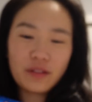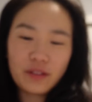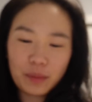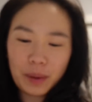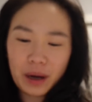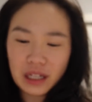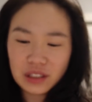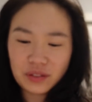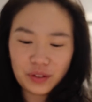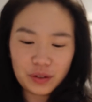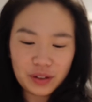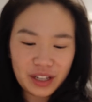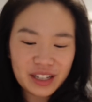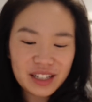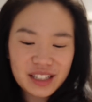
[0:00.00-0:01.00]
over the past few
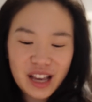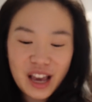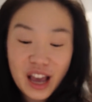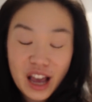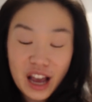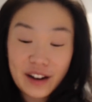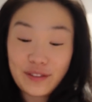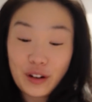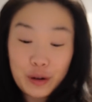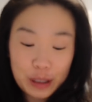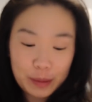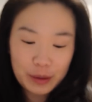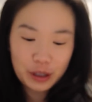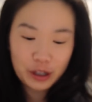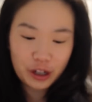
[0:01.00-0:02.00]
years and I've
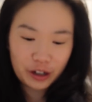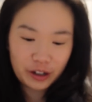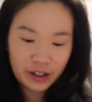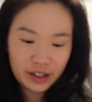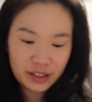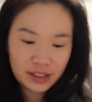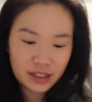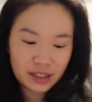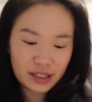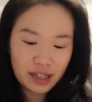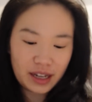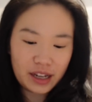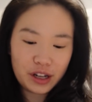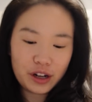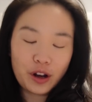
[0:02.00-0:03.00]
always been curious to
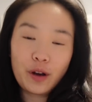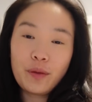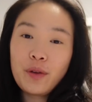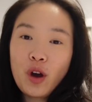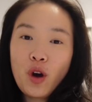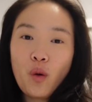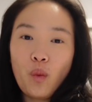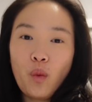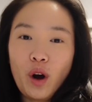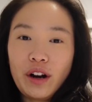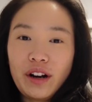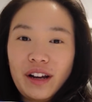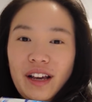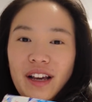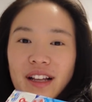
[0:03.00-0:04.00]
see, you know,
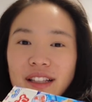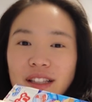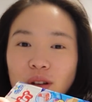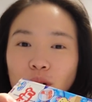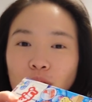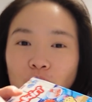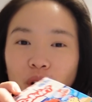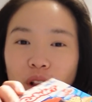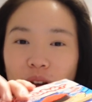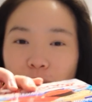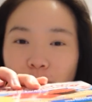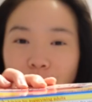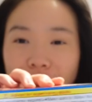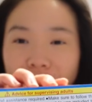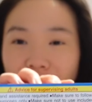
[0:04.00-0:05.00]
what it's all
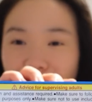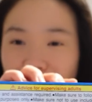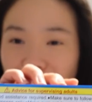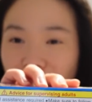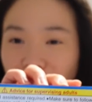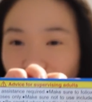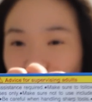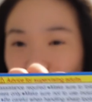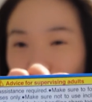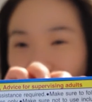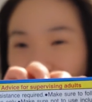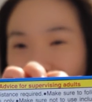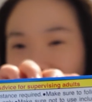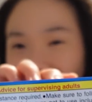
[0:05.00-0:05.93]
about. So